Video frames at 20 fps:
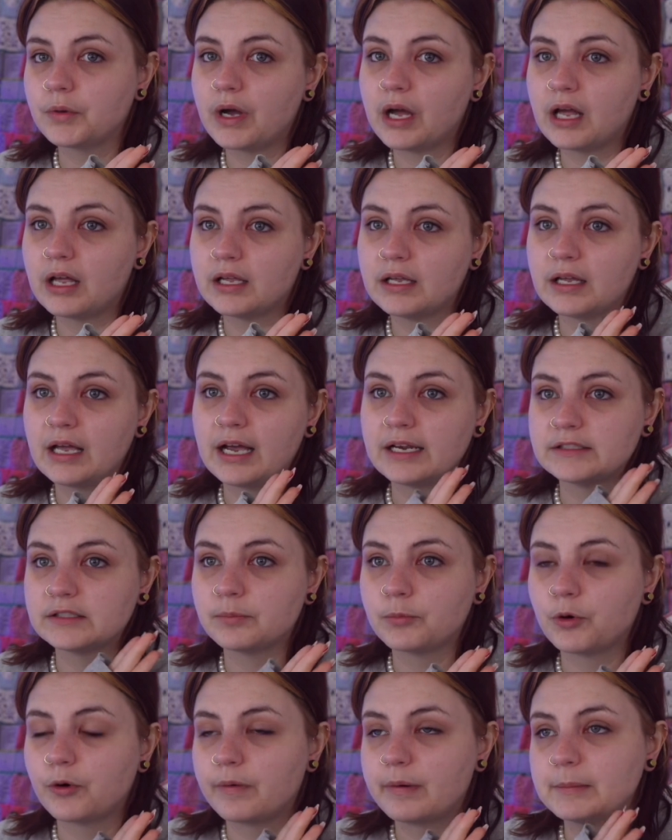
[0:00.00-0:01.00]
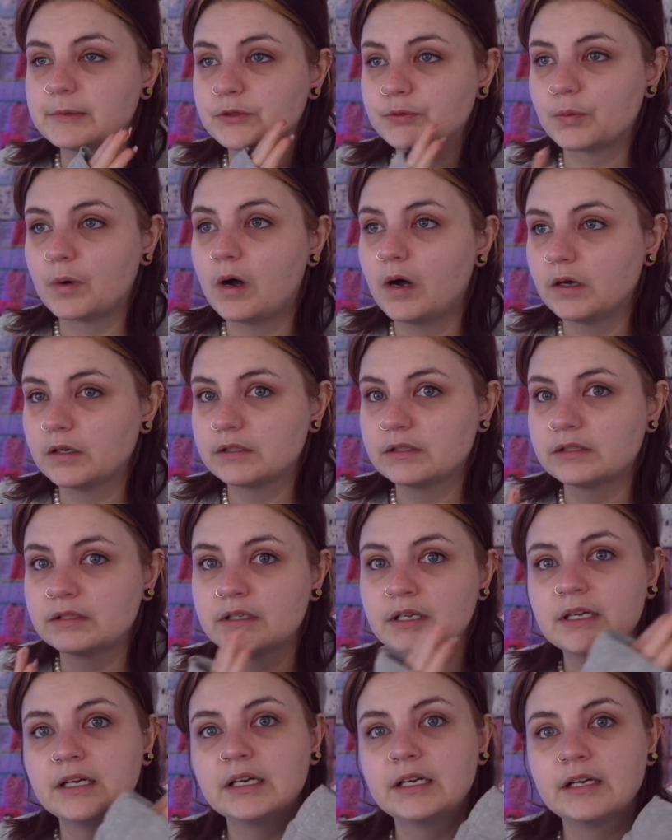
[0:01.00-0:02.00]
a I Support Women's Wrongs
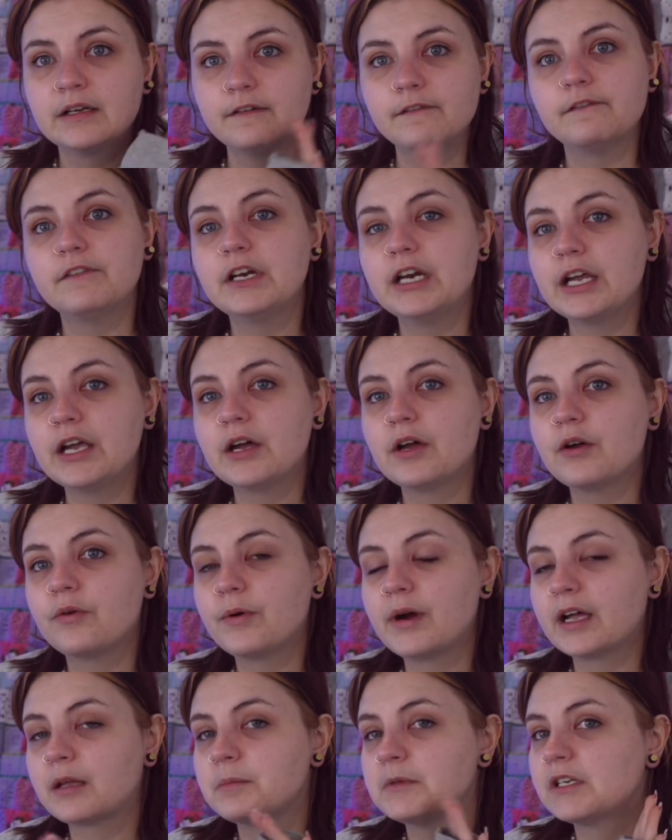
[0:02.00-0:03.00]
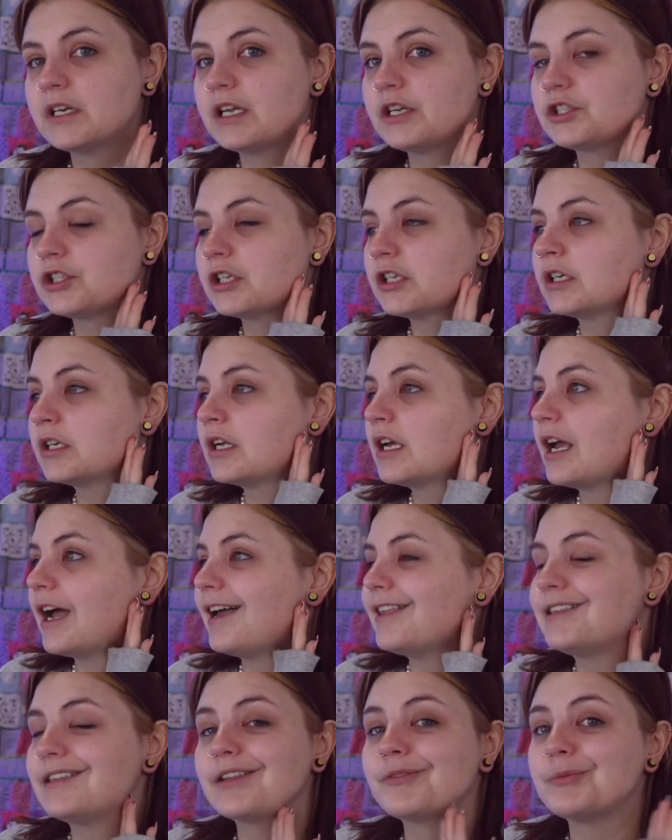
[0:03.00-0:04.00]
video recommendation.
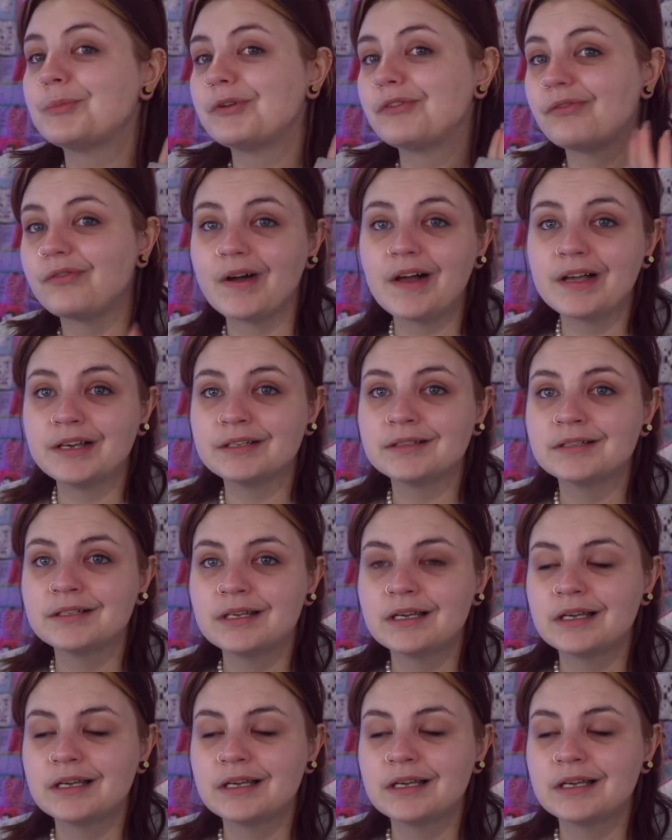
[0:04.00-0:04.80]
I think that would be fun.